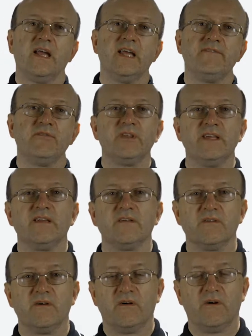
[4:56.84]
If you think
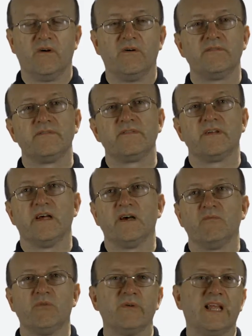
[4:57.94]
of
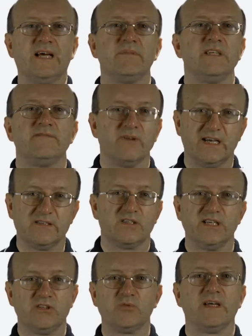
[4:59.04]
what would happen if you had,
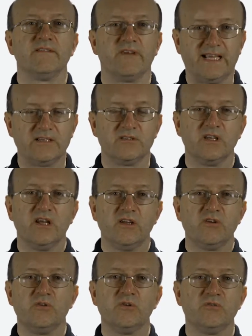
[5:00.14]
say, 12 eggs,
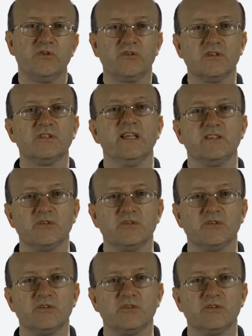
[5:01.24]
you know that you could take